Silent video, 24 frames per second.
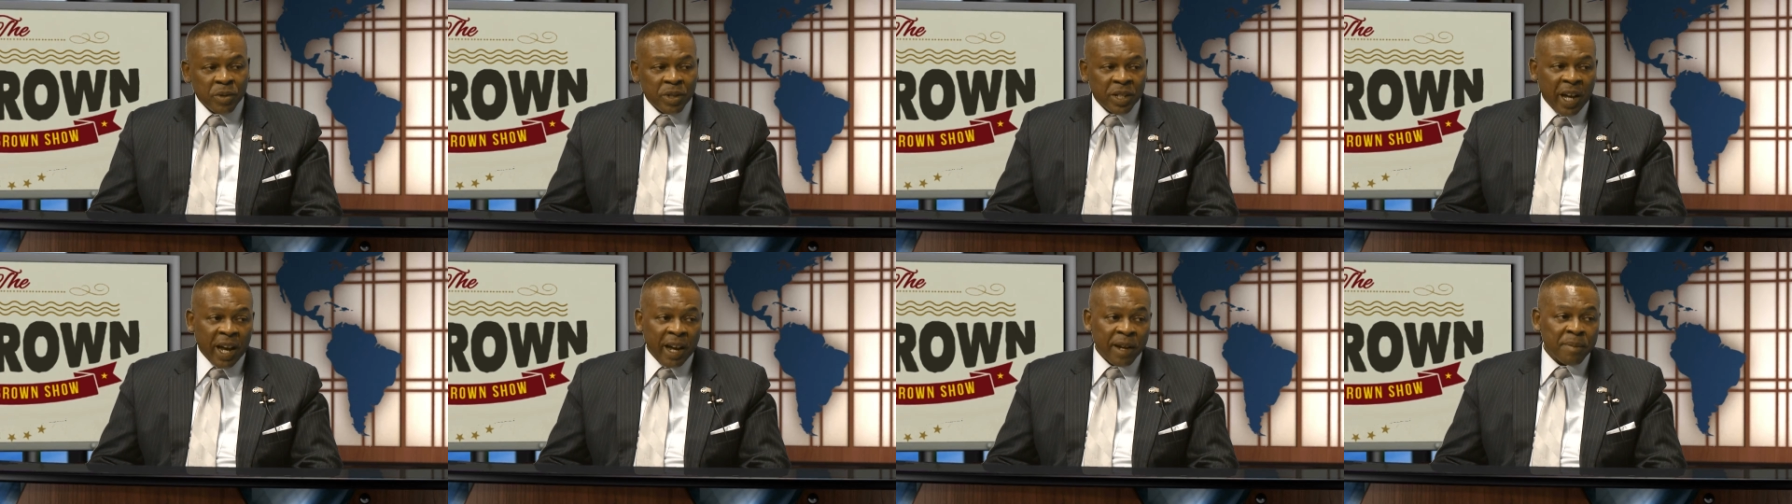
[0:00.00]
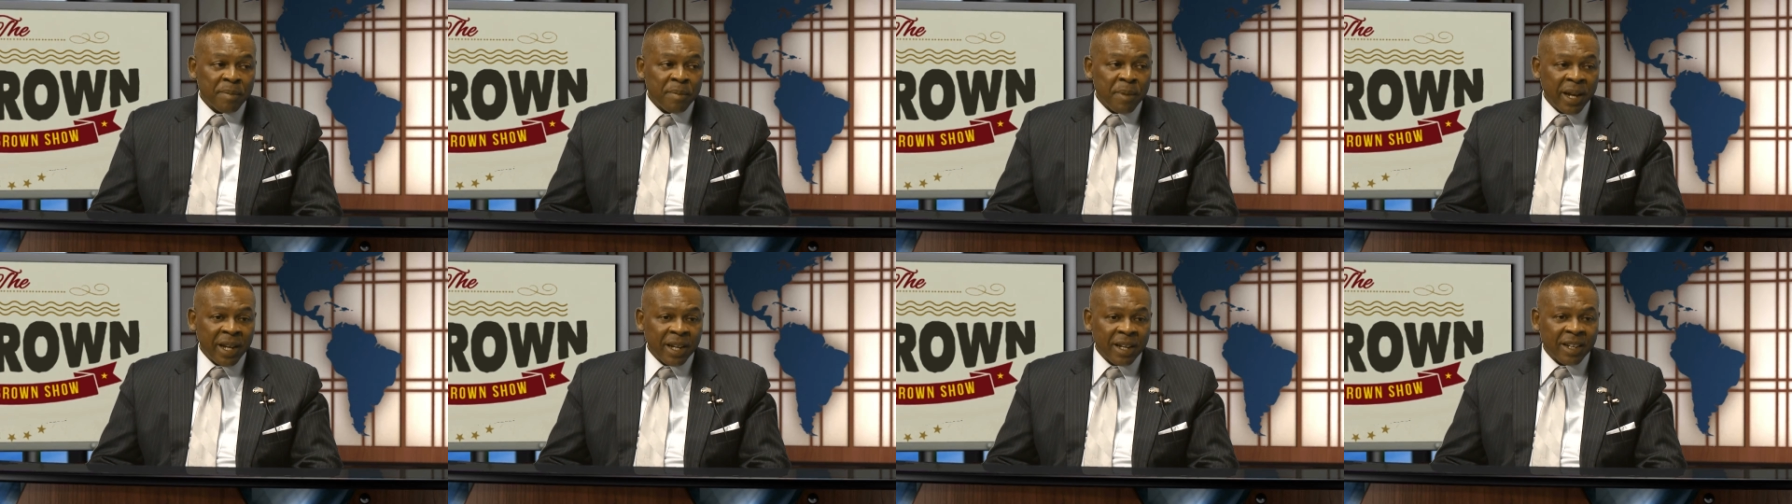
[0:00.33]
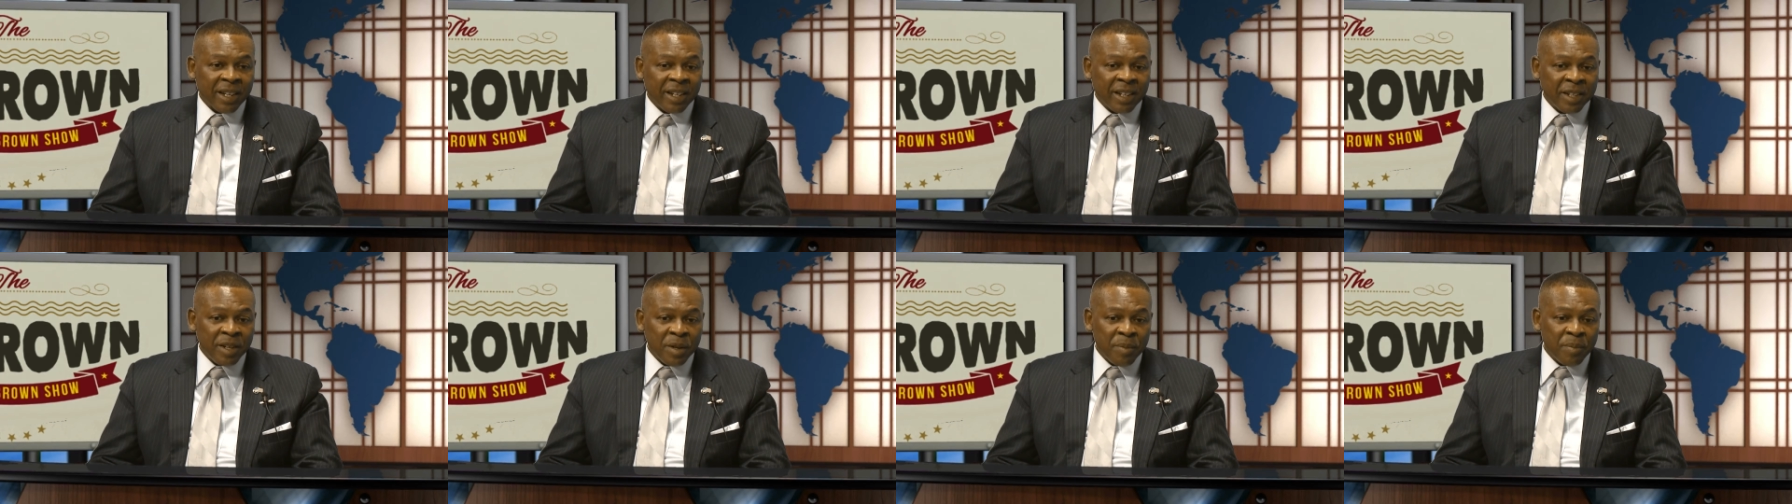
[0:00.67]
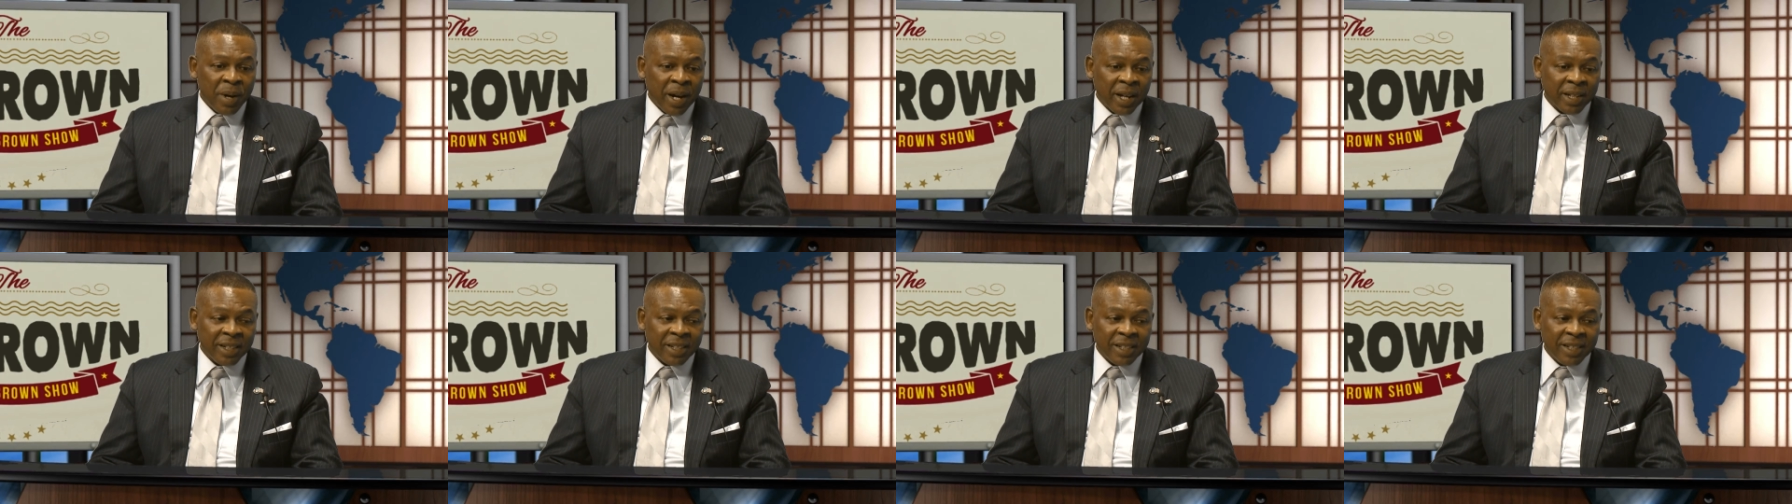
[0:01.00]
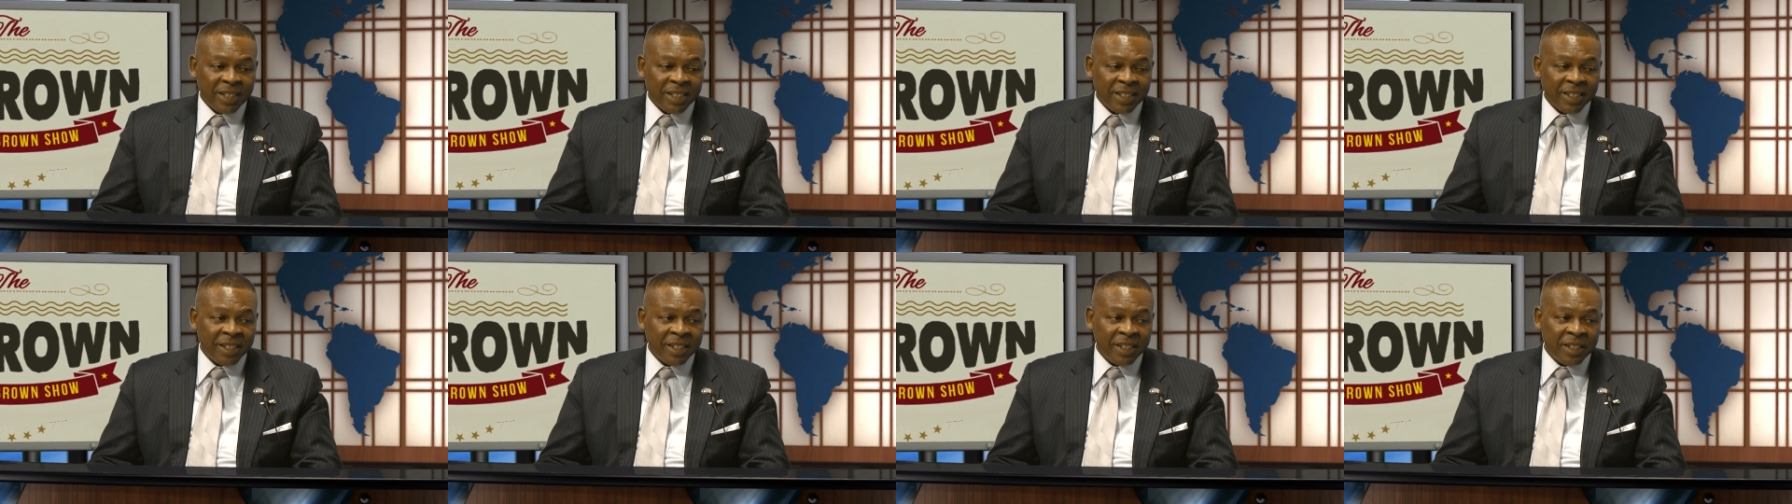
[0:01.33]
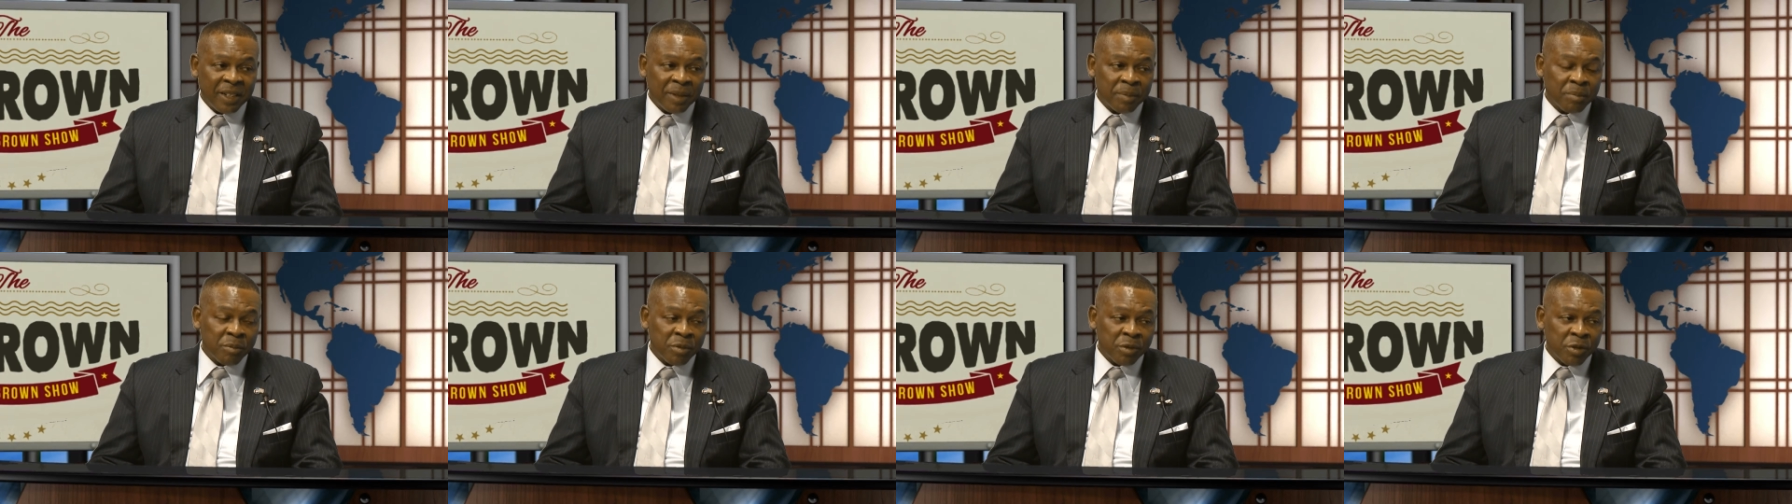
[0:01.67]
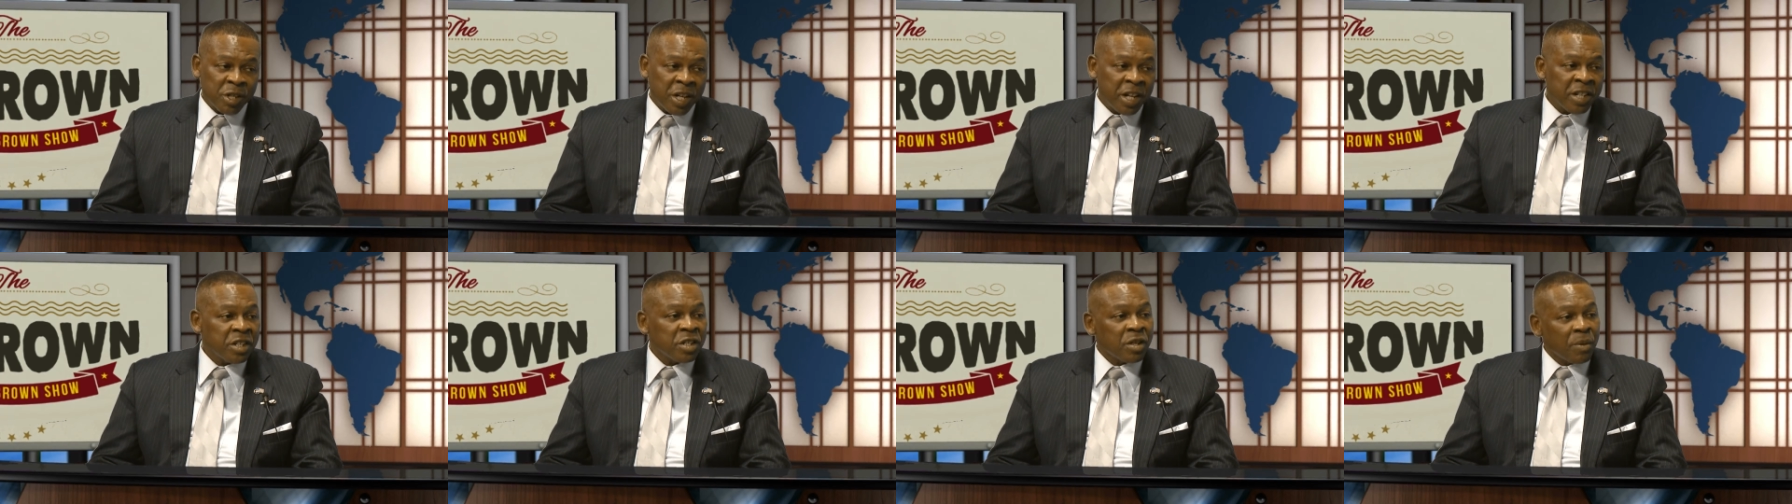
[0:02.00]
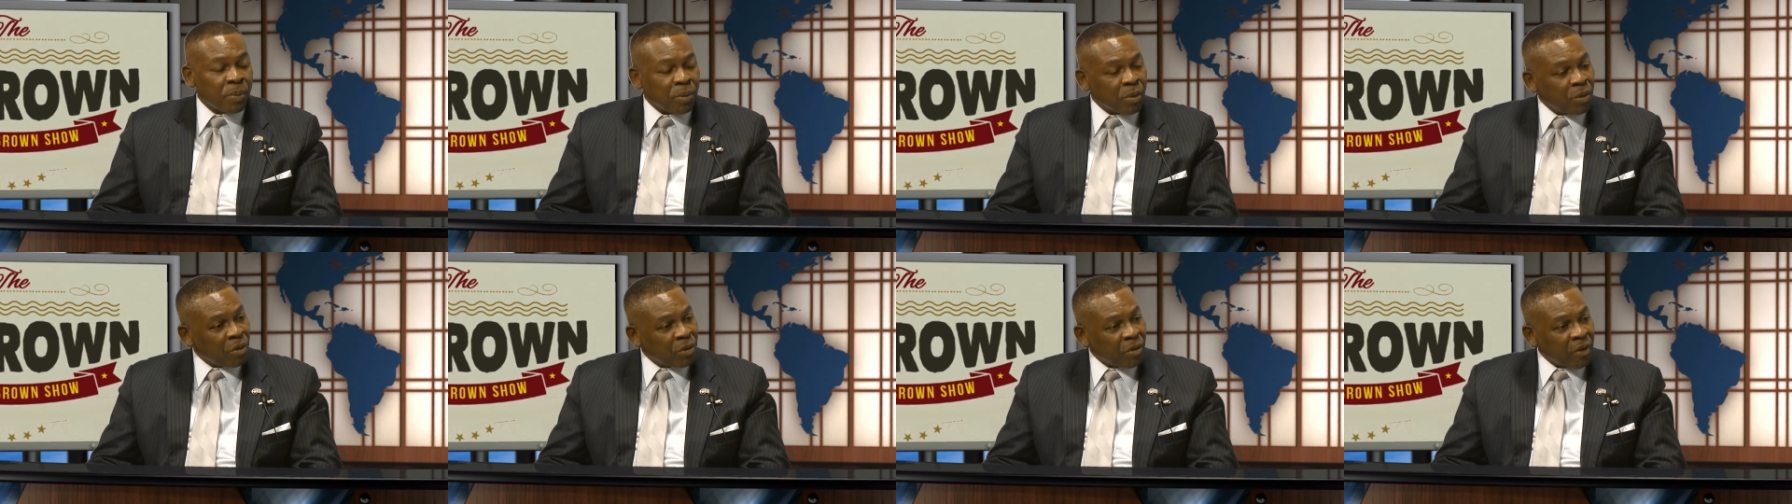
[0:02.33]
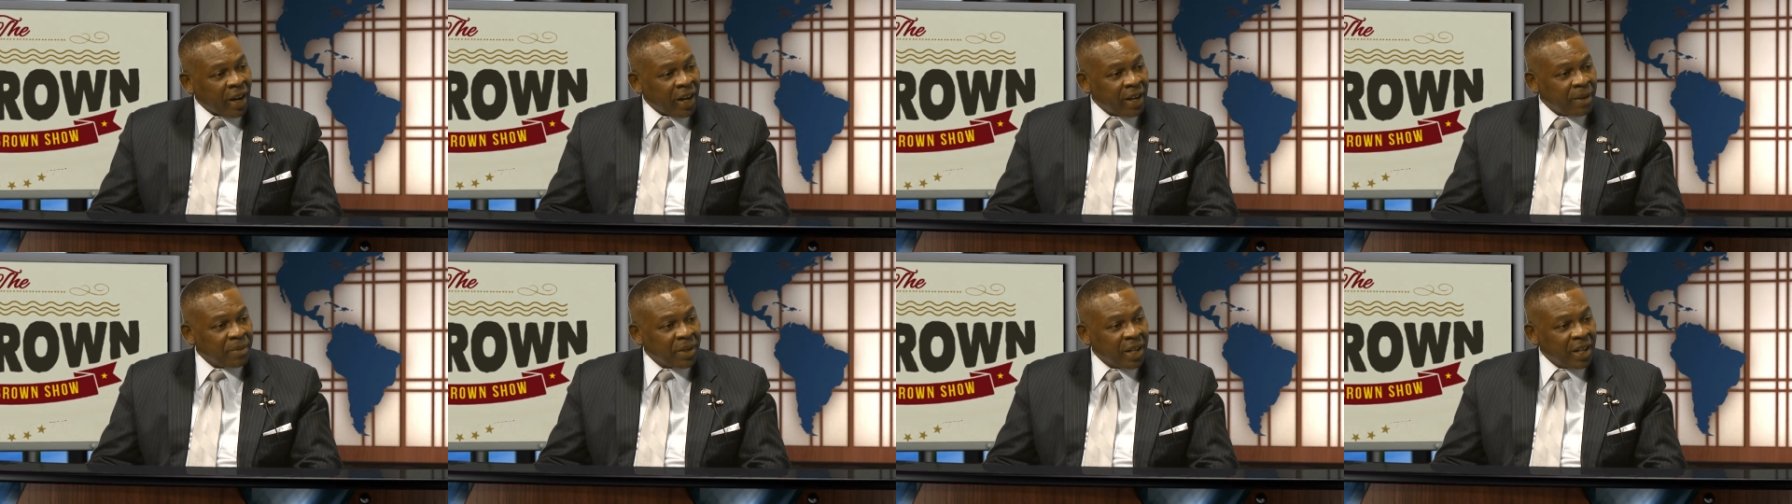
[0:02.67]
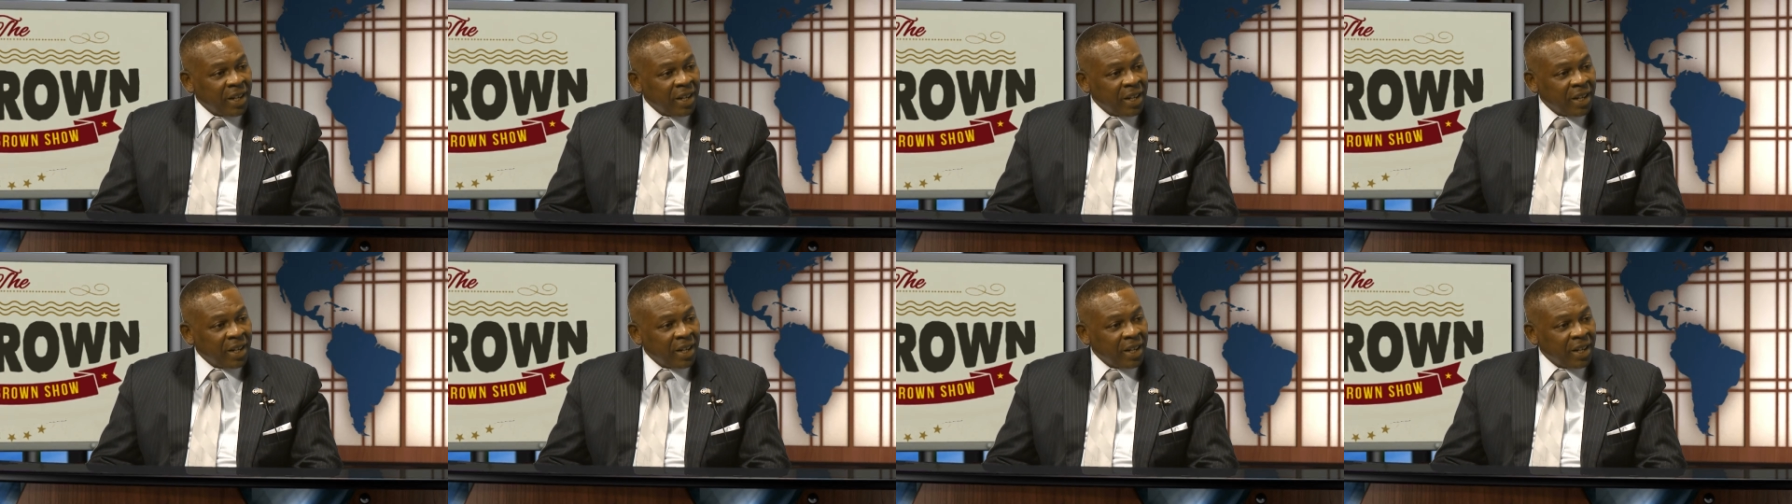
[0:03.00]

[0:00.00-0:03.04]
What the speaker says: can't make anybody get in the program.